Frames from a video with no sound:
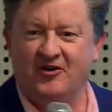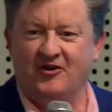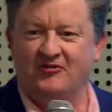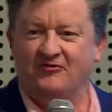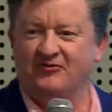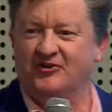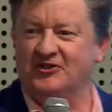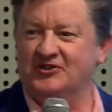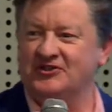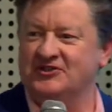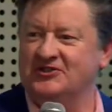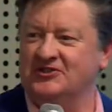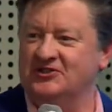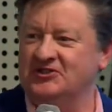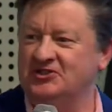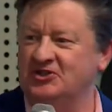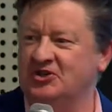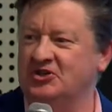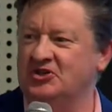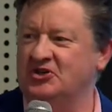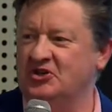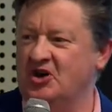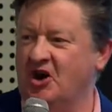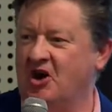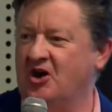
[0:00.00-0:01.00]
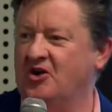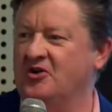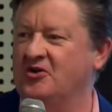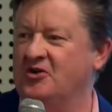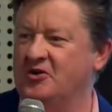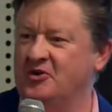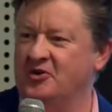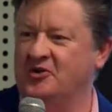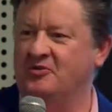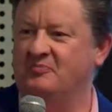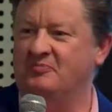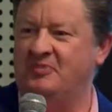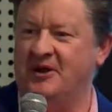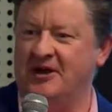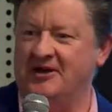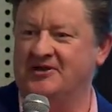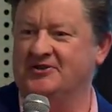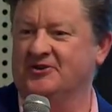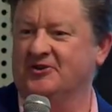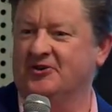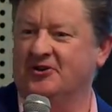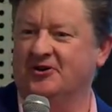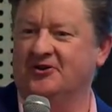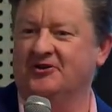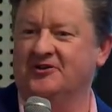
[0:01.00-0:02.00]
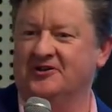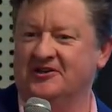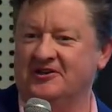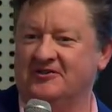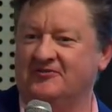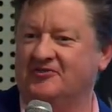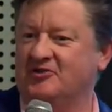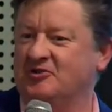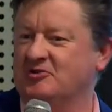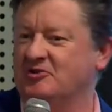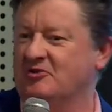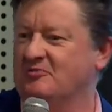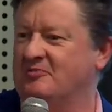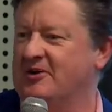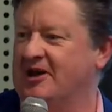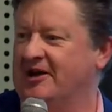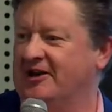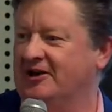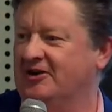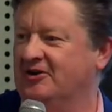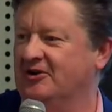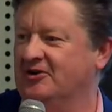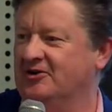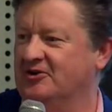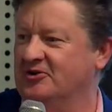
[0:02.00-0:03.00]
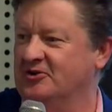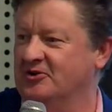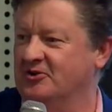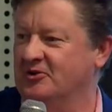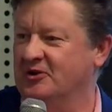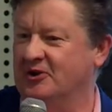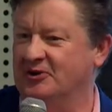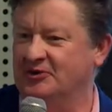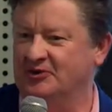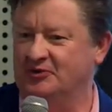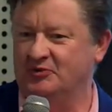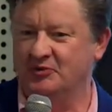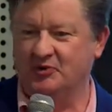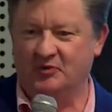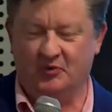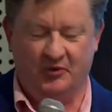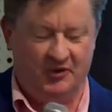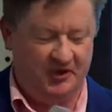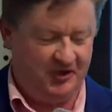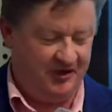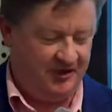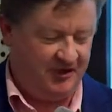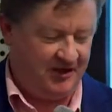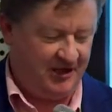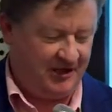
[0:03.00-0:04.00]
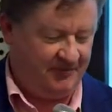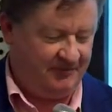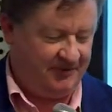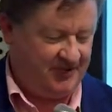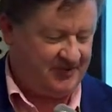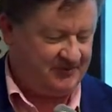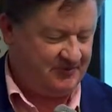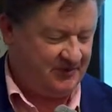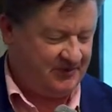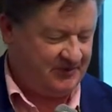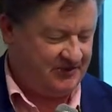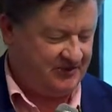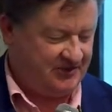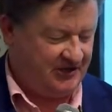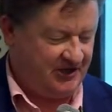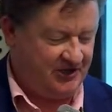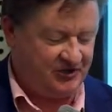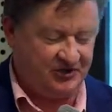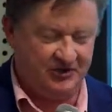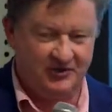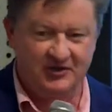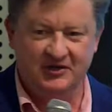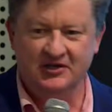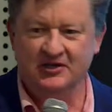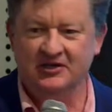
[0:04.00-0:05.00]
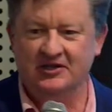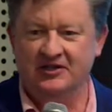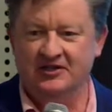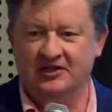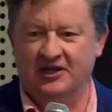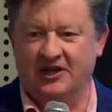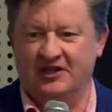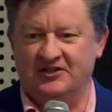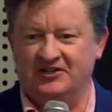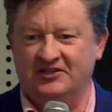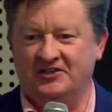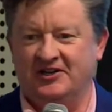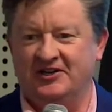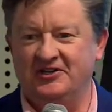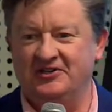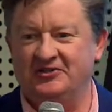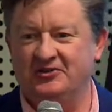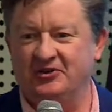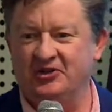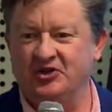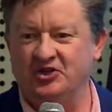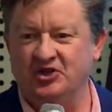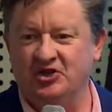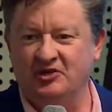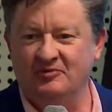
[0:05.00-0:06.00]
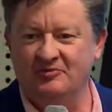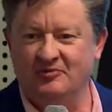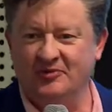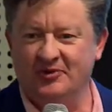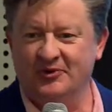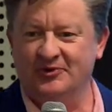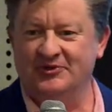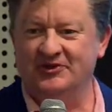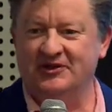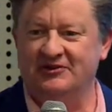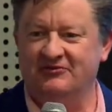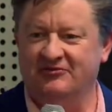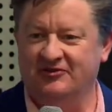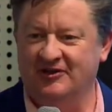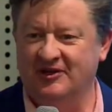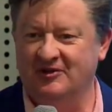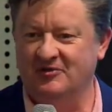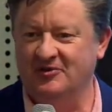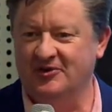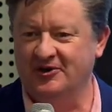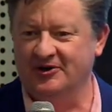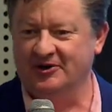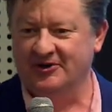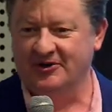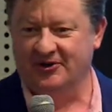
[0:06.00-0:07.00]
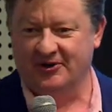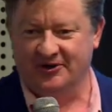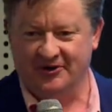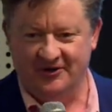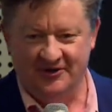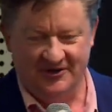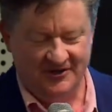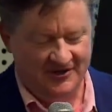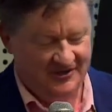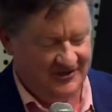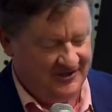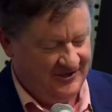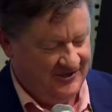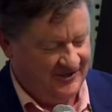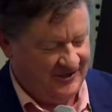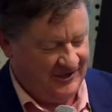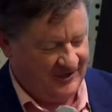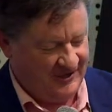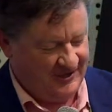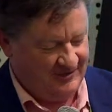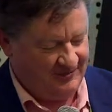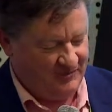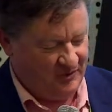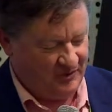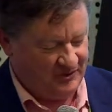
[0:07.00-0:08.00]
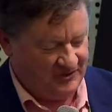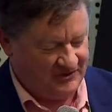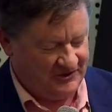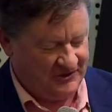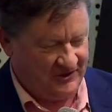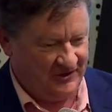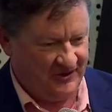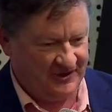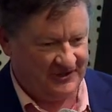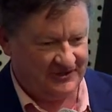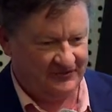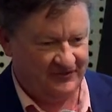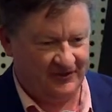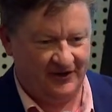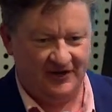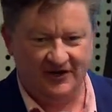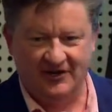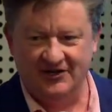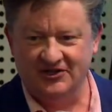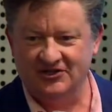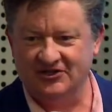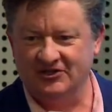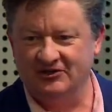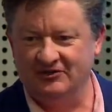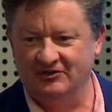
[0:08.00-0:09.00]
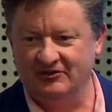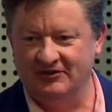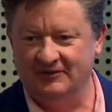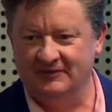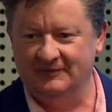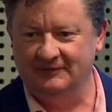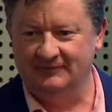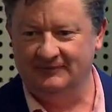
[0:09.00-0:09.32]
conferences, you'd know who to bet on if you were betting on who else would win Best Presentation. Denise and Jim also for their work on emergency classification. It